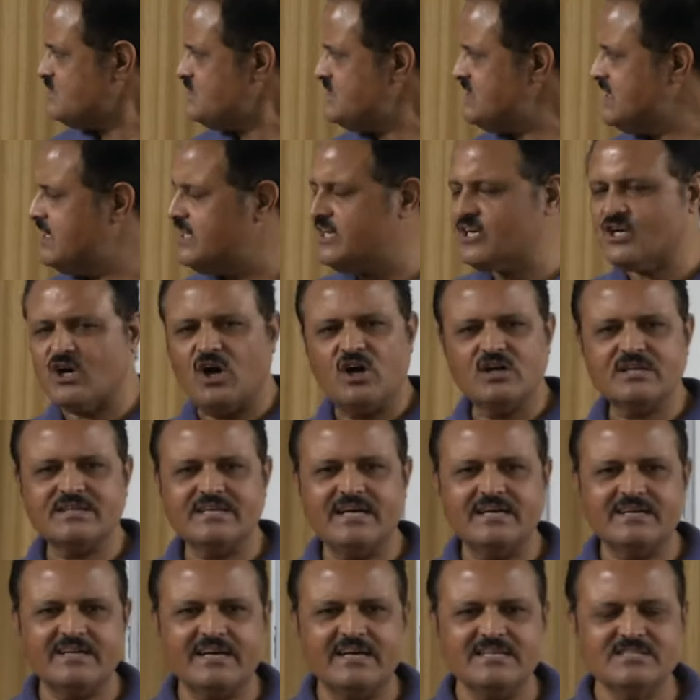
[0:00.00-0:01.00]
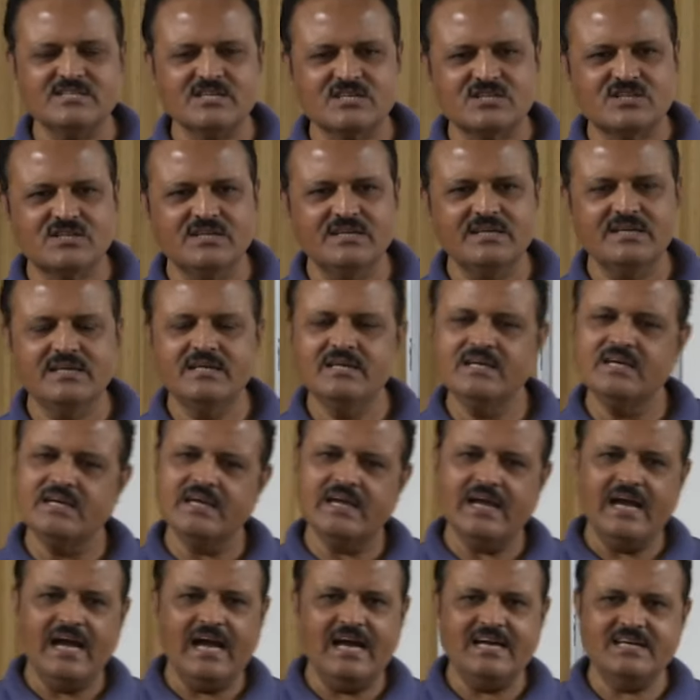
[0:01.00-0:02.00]
record that transaction,
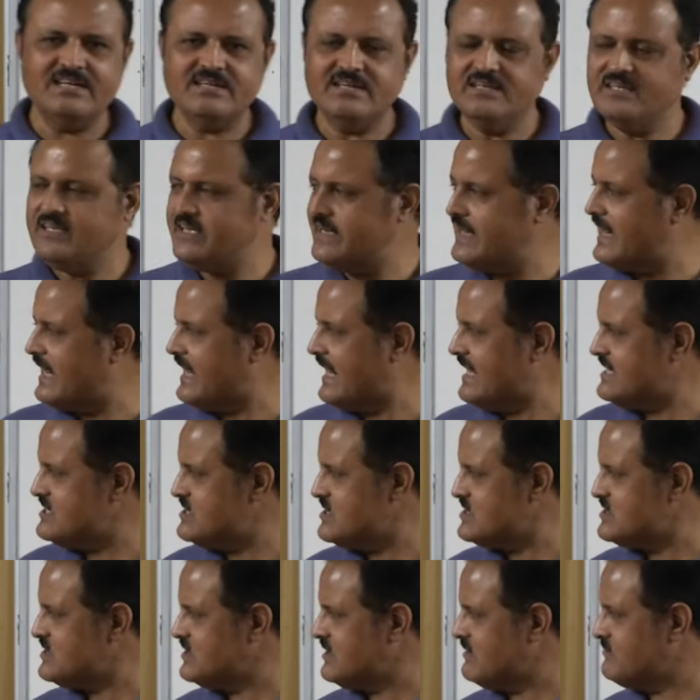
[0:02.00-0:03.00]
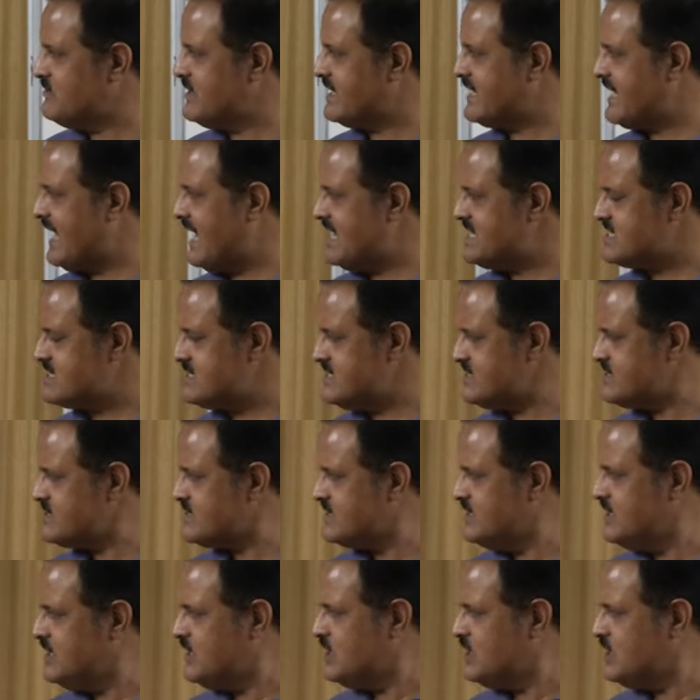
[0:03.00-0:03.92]
and realization of the cash is